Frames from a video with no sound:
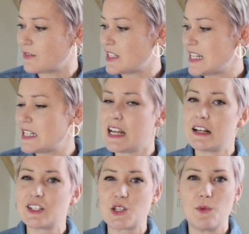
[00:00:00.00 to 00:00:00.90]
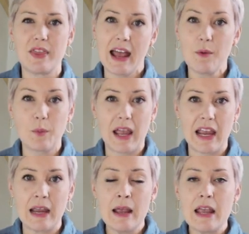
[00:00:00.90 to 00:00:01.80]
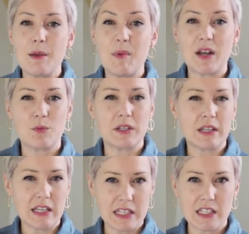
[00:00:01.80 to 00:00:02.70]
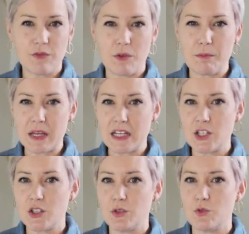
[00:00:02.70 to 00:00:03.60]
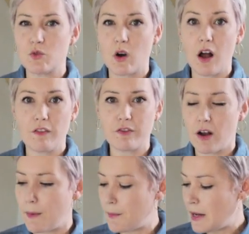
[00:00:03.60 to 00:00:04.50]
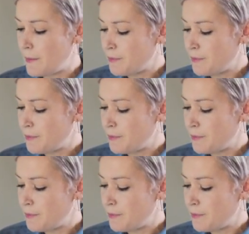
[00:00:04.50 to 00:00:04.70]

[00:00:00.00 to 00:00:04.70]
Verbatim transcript: of detail, so in that way it made it really easy for me to draw from.